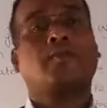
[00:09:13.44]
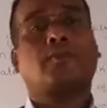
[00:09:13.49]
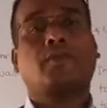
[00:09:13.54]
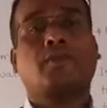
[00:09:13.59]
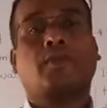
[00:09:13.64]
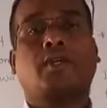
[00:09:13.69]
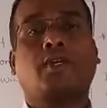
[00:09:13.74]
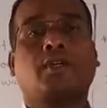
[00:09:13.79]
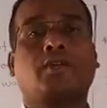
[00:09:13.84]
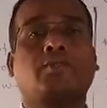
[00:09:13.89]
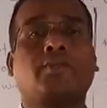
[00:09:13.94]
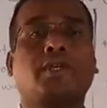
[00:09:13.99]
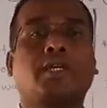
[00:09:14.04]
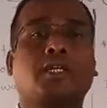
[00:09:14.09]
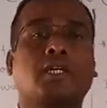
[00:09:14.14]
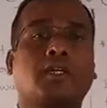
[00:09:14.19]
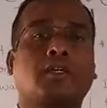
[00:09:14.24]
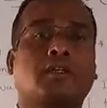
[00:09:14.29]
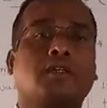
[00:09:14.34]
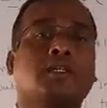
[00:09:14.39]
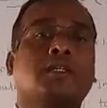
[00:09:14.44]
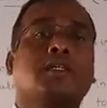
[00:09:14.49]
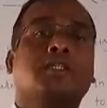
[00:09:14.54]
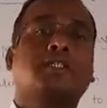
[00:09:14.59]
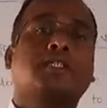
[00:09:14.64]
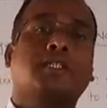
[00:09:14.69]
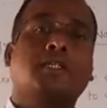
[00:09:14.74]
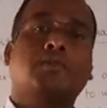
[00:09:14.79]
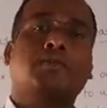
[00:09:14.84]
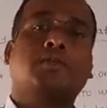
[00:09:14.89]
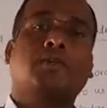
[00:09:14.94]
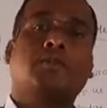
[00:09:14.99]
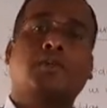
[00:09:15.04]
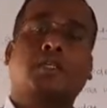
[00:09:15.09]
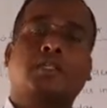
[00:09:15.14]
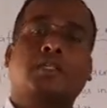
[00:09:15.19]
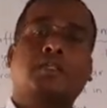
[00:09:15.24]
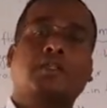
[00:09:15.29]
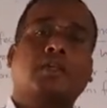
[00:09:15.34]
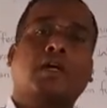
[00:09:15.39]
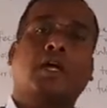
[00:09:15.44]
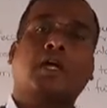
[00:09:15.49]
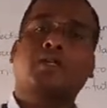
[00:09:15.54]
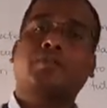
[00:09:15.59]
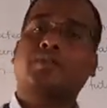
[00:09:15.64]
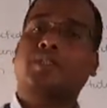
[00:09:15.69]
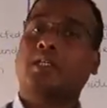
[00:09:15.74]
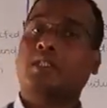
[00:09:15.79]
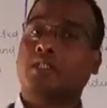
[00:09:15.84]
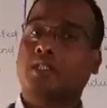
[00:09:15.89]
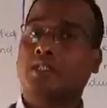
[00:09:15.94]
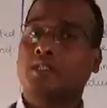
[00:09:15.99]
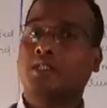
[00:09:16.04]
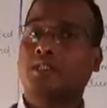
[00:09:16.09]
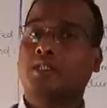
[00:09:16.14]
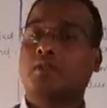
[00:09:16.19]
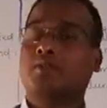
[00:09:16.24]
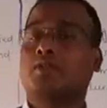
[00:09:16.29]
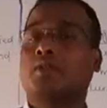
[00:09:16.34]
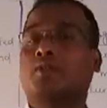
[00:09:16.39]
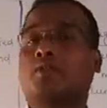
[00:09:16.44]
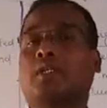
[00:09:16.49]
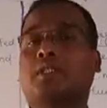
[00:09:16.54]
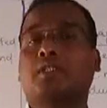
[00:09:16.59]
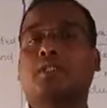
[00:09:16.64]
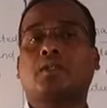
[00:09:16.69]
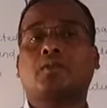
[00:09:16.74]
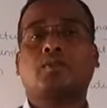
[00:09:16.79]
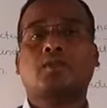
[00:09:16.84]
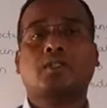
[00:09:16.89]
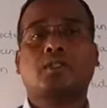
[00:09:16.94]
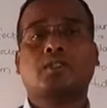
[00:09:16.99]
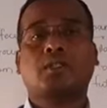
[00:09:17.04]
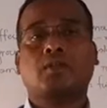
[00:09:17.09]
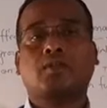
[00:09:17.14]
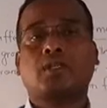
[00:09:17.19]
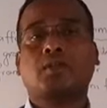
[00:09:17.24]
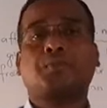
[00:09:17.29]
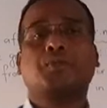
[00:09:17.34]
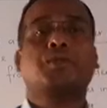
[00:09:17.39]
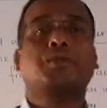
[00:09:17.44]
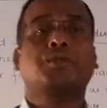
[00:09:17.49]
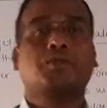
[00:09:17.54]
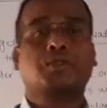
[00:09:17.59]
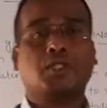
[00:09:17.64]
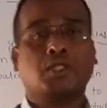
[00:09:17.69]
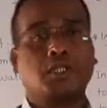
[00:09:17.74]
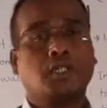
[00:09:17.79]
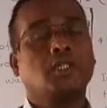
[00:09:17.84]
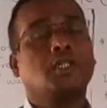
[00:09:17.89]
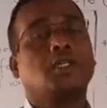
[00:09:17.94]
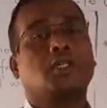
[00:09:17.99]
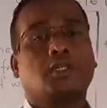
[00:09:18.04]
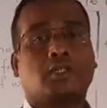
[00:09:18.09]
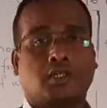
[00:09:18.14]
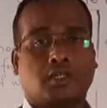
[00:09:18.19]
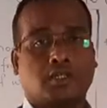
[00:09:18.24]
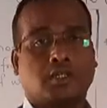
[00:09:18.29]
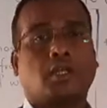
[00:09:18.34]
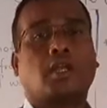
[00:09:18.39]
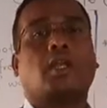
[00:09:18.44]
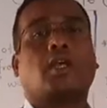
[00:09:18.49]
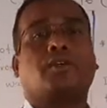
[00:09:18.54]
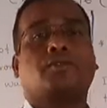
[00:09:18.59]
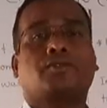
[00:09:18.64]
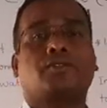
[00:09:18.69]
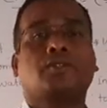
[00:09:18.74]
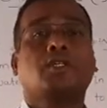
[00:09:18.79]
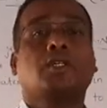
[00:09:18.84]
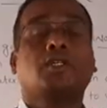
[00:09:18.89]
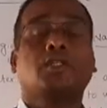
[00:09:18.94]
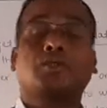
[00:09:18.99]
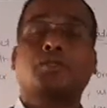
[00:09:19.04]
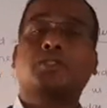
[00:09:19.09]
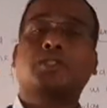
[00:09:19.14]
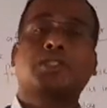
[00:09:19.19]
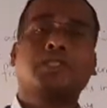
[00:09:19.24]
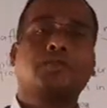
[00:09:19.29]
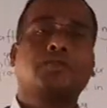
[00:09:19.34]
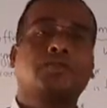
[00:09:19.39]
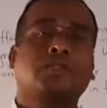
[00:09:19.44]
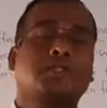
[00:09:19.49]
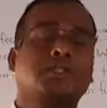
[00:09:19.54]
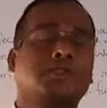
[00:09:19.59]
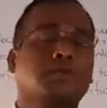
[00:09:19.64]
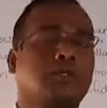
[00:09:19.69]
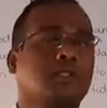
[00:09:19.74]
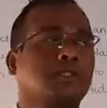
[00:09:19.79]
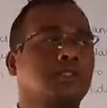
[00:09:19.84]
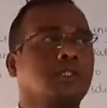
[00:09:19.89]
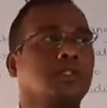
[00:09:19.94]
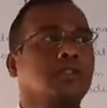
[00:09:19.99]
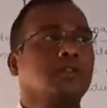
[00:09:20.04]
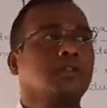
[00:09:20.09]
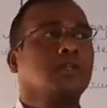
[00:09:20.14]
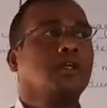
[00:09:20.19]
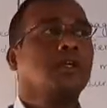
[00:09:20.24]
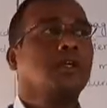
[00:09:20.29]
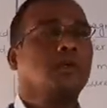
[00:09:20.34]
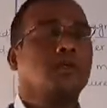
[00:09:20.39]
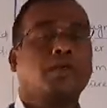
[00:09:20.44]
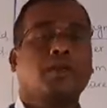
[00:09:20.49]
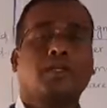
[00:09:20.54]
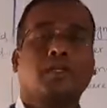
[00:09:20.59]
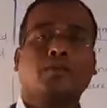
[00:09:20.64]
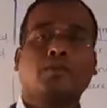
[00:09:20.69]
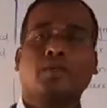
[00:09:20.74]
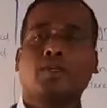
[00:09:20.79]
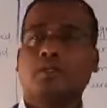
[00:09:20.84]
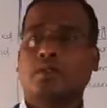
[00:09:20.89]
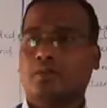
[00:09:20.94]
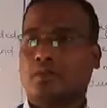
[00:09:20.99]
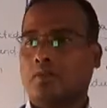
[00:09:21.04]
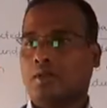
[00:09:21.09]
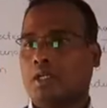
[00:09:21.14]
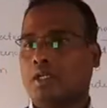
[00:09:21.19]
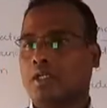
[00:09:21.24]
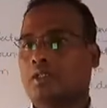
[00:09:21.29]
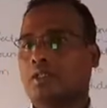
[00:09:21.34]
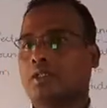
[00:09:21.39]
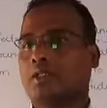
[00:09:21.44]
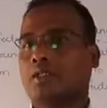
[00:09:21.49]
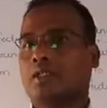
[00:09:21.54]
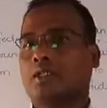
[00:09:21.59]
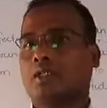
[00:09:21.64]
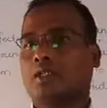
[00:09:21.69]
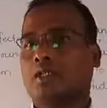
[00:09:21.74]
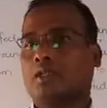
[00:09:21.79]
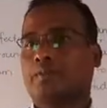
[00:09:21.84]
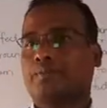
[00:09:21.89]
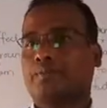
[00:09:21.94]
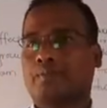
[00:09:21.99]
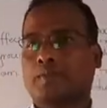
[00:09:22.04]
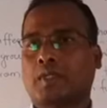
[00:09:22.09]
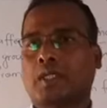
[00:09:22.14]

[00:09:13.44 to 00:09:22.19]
then we can save the water and we can conserve the water for our future life. So see students, one thing, whenever you are